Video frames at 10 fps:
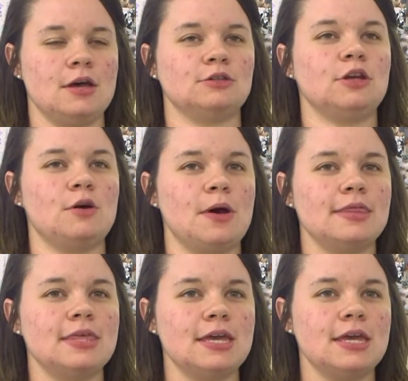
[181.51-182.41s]
So
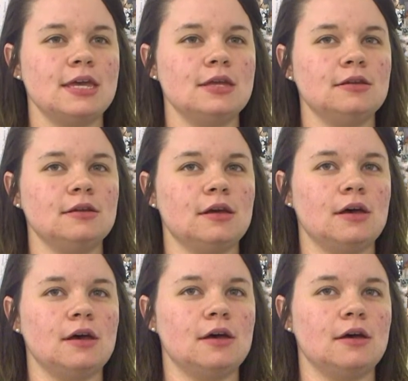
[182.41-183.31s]
at the end
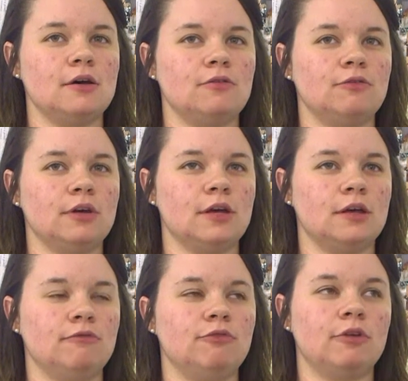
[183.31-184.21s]
of
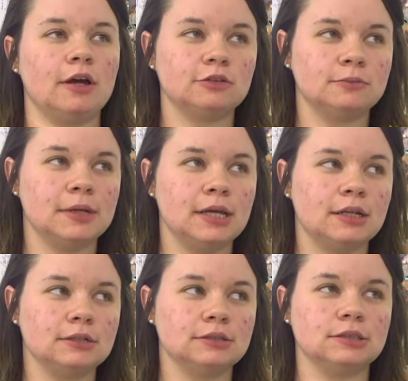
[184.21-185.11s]

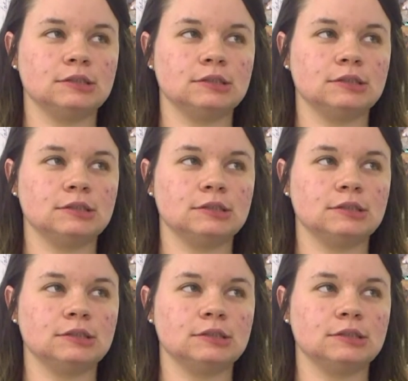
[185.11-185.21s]
freshman